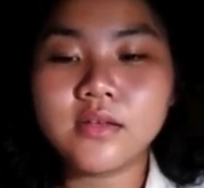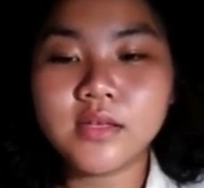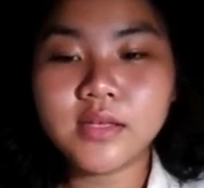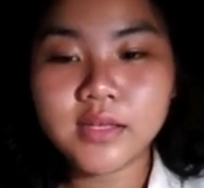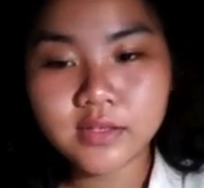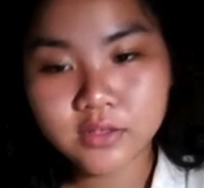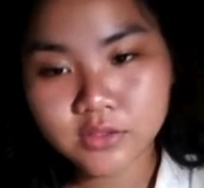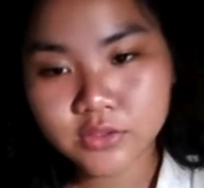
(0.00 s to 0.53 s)

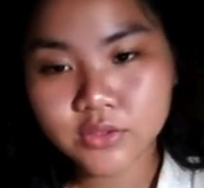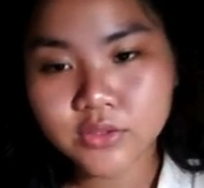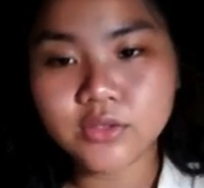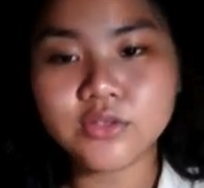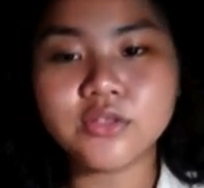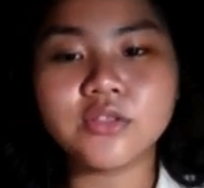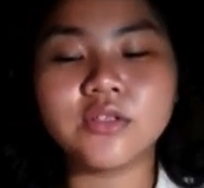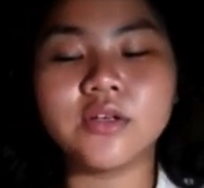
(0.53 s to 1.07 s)
In
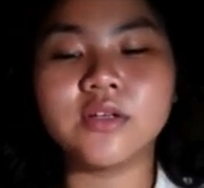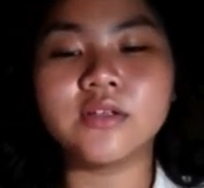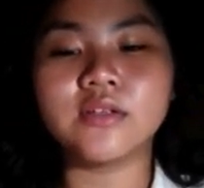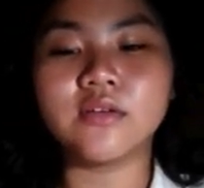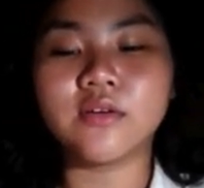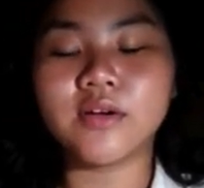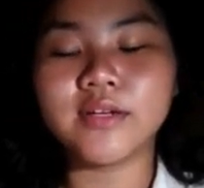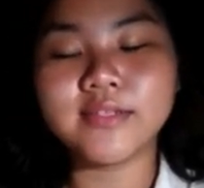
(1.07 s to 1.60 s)

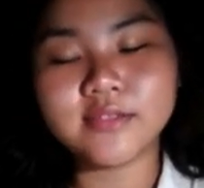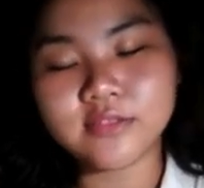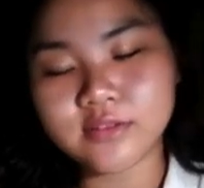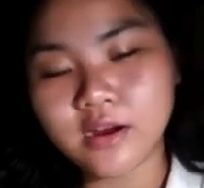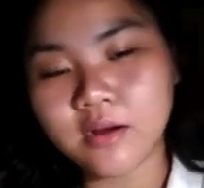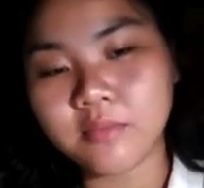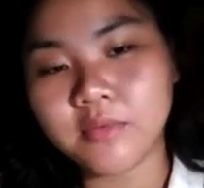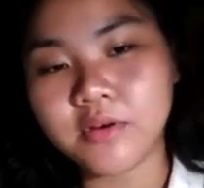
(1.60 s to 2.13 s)
conclusion, or in
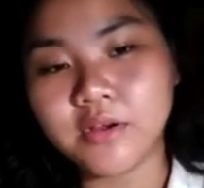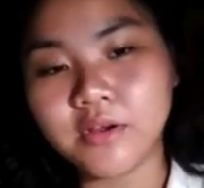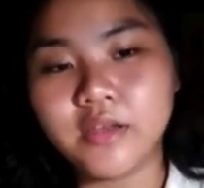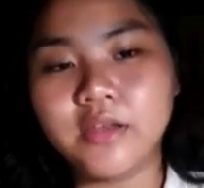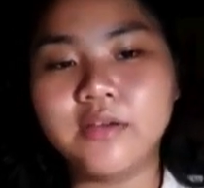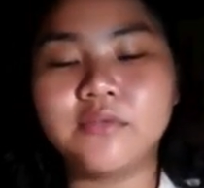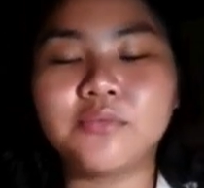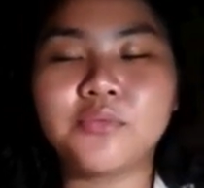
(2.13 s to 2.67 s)

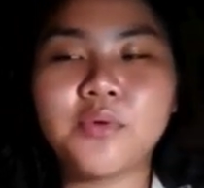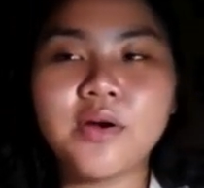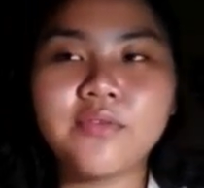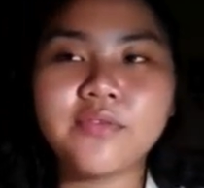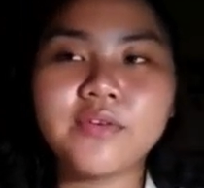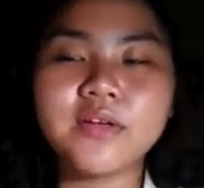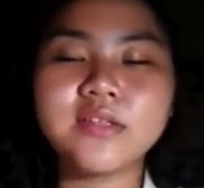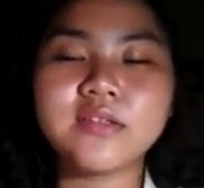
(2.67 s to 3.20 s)
summary,
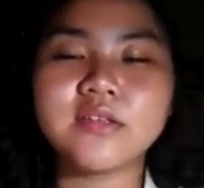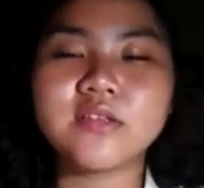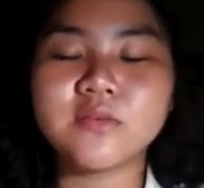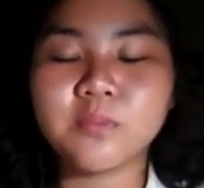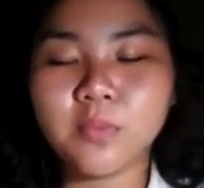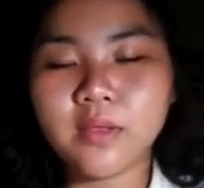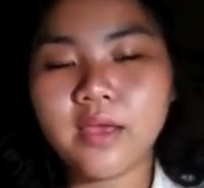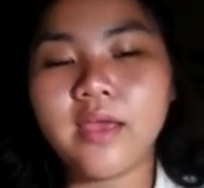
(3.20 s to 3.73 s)
references
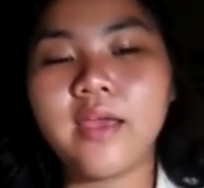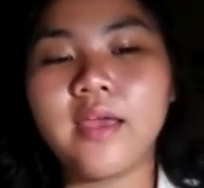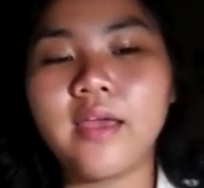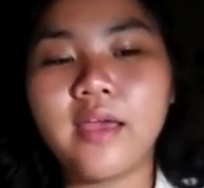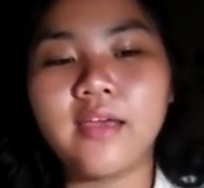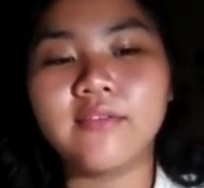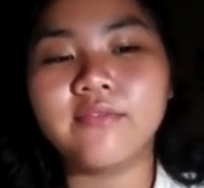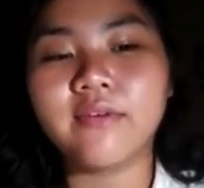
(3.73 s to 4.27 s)
play
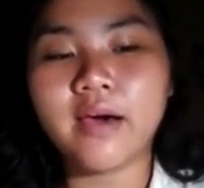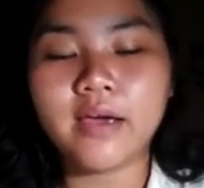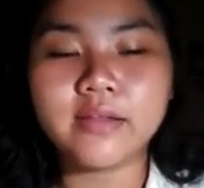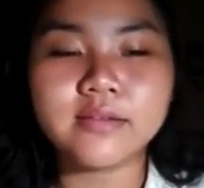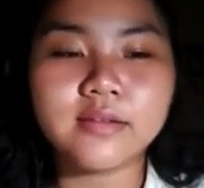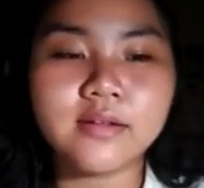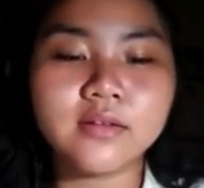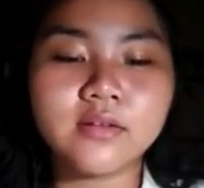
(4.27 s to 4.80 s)
a
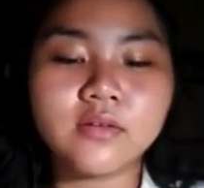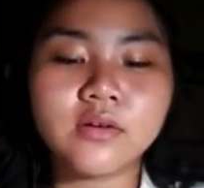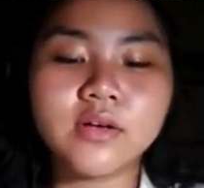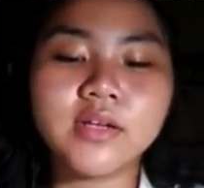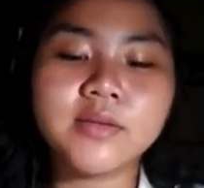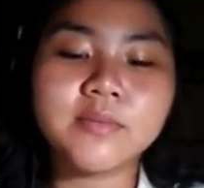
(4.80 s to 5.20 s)
vital or an